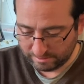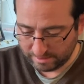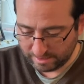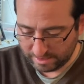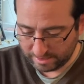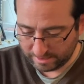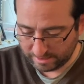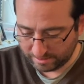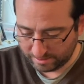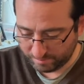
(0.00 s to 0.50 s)

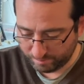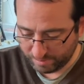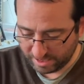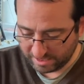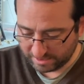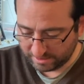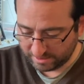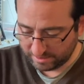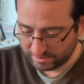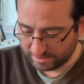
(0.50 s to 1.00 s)
can
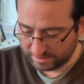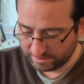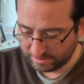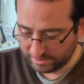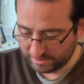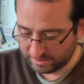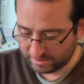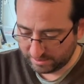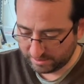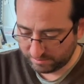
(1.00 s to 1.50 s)
compact it like
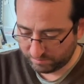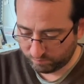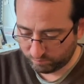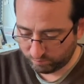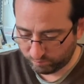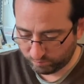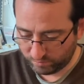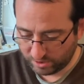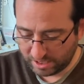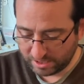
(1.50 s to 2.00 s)
this.
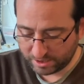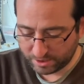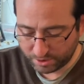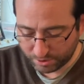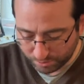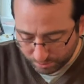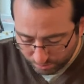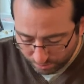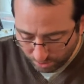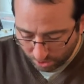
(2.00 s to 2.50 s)
Not
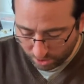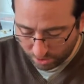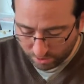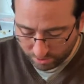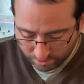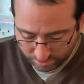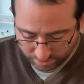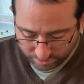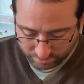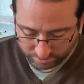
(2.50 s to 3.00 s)
too
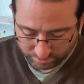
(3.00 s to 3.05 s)
hard.